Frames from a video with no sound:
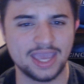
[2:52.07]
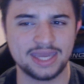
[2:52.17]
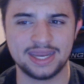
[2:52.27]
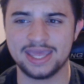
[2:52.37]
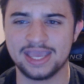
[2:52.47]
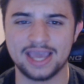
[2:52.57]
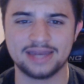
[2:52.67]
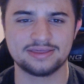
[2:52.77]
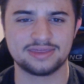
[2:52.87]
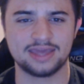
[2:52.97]
and it kind
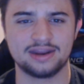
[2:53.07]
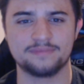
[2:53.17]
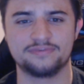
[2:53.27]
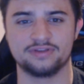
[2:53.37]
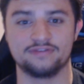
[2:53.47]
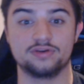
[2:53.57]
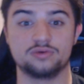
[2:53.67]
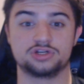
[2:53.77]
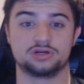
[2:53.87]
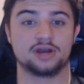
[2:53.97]
of set up for the
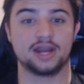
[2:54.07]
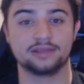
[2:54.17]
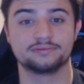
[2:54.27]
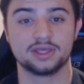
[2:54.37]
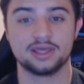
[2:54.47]
future, right?